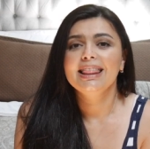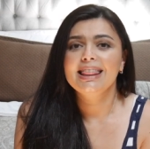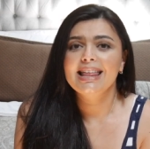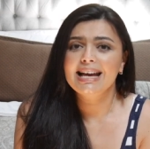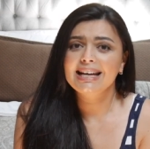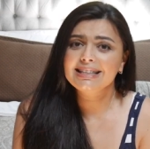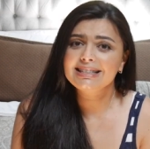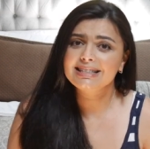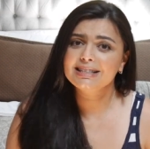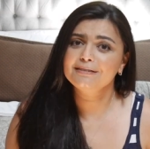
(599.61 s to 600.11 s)

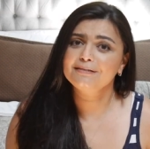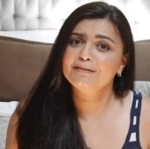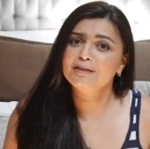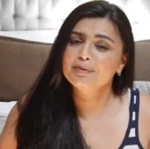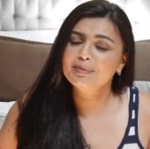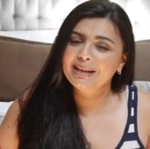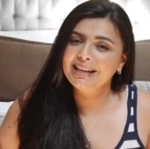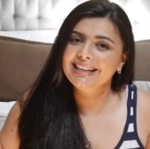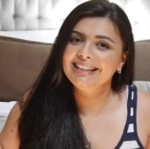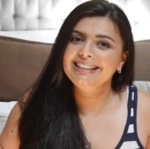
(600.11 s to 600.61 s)
that's it for
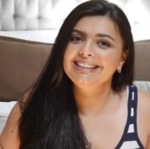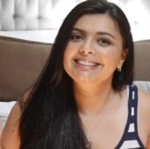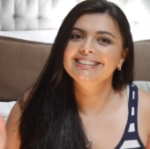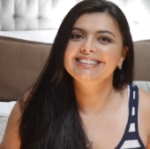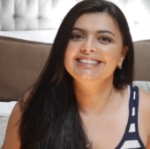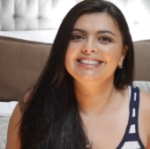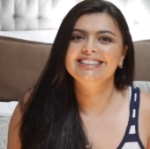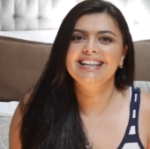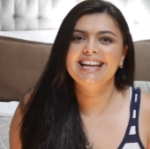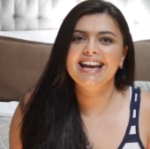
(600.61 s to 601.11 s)
me
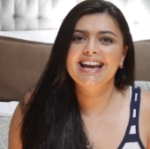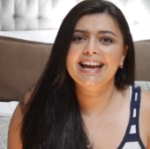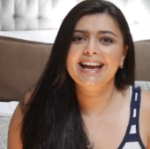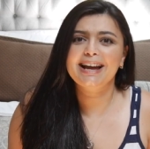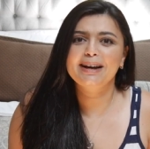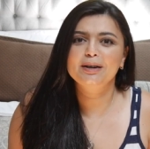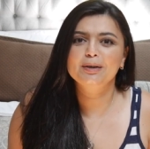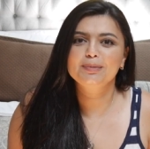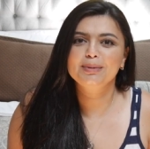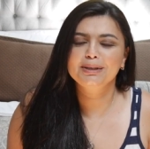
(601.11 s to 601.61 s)
today.
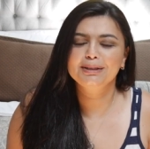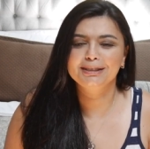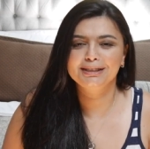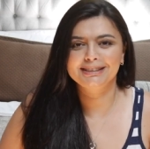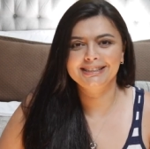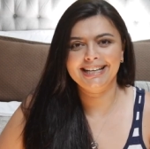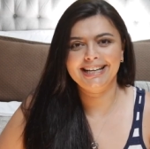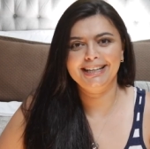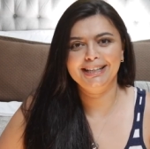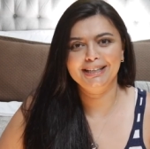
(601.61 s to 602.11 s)
I hope you
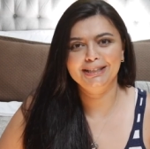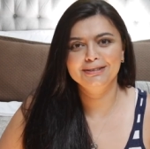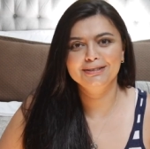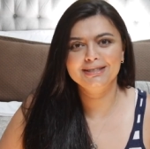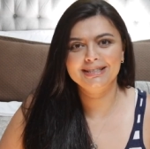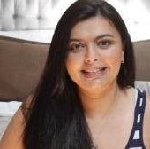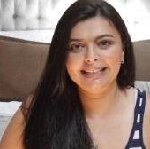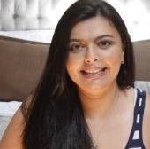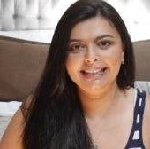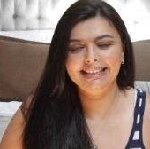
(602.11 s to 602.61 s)
learned how to
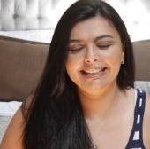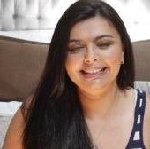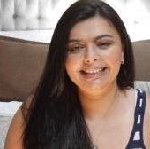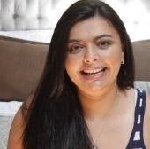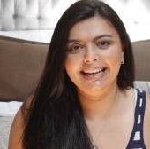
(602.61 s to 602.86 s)
use it,